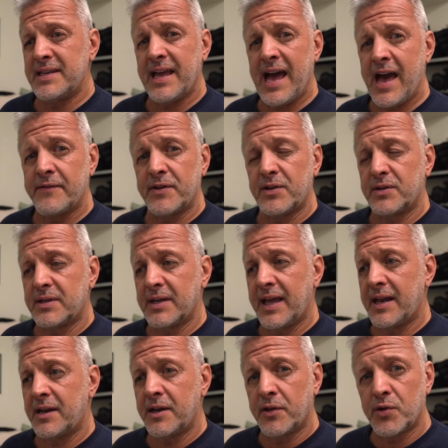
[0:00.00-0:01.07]
he have it to
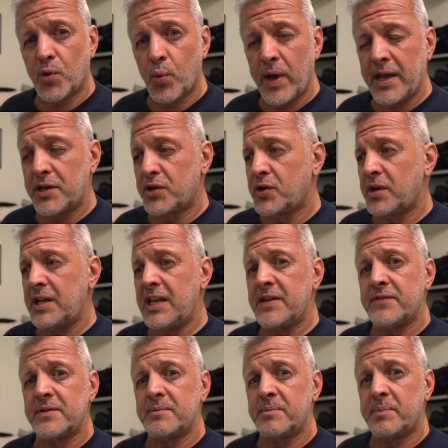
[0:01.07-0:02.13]
get another win? Could he
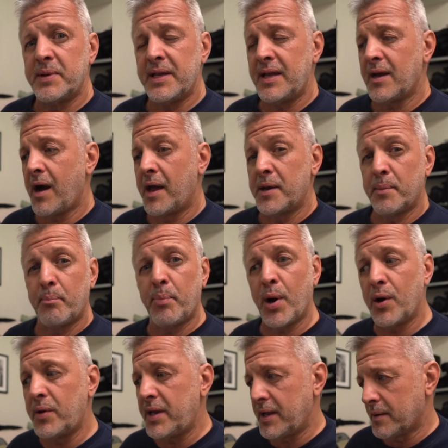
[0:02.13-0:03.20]
even be on a
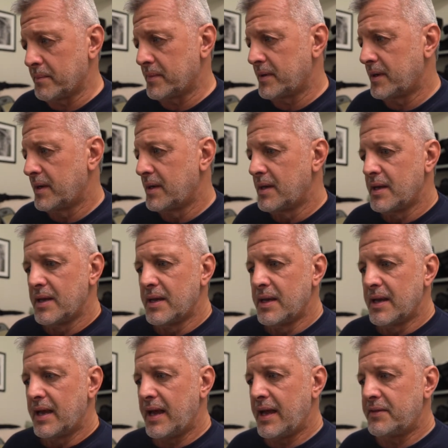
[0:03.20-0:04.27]
podium?
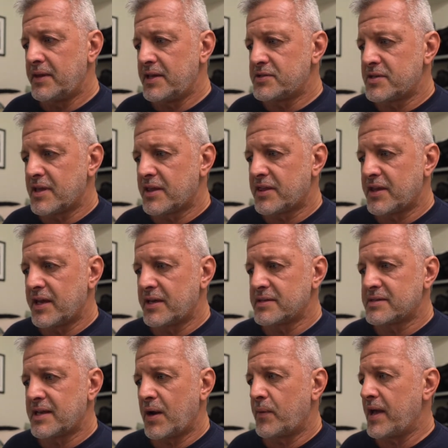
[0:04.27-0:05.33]
And these are the
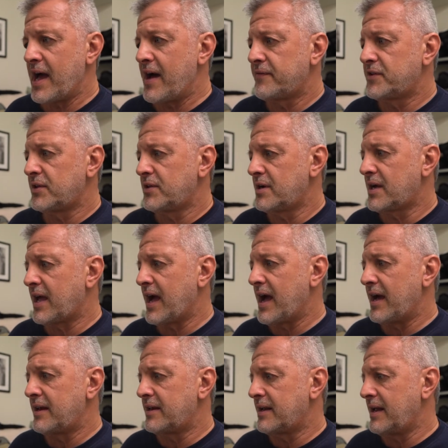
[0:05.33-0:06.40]
things that we have to look
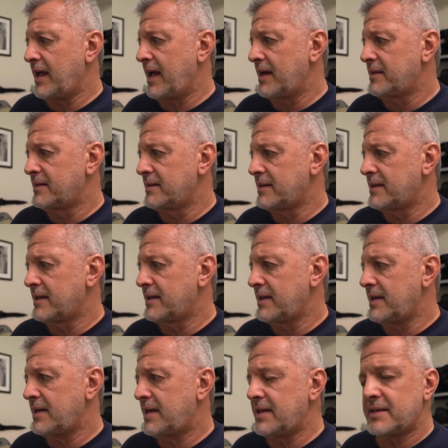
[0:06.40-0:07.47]
at. And
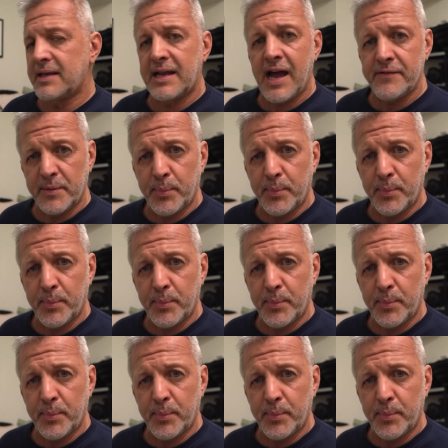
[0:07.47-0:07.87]
he did have a